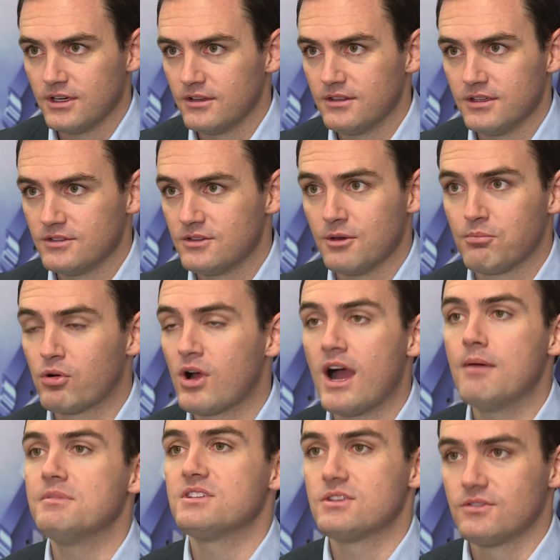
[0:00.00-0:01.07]
The
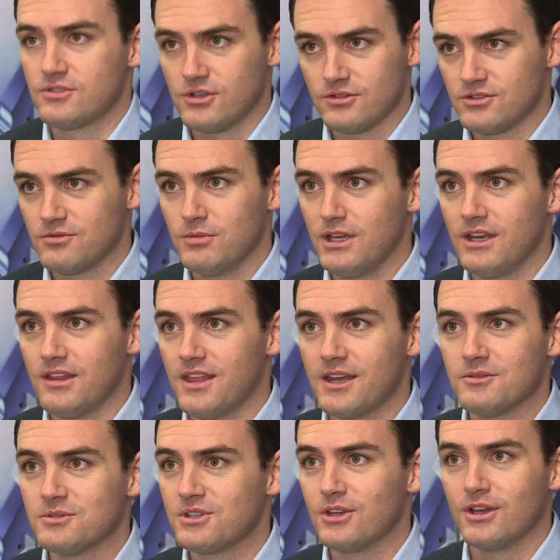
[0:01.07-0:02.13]
promise of social media that it
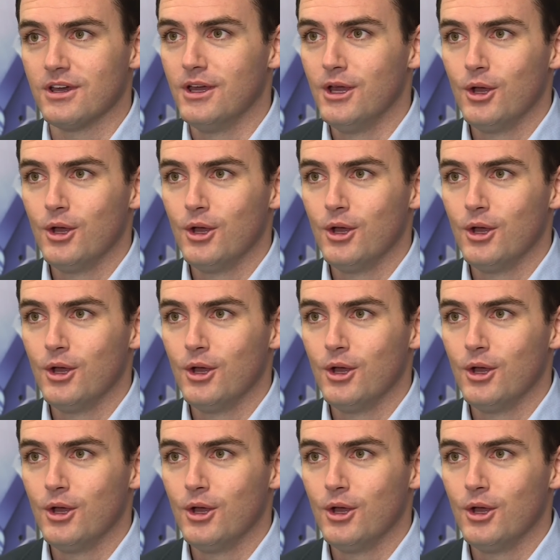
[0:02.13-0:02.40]
was going to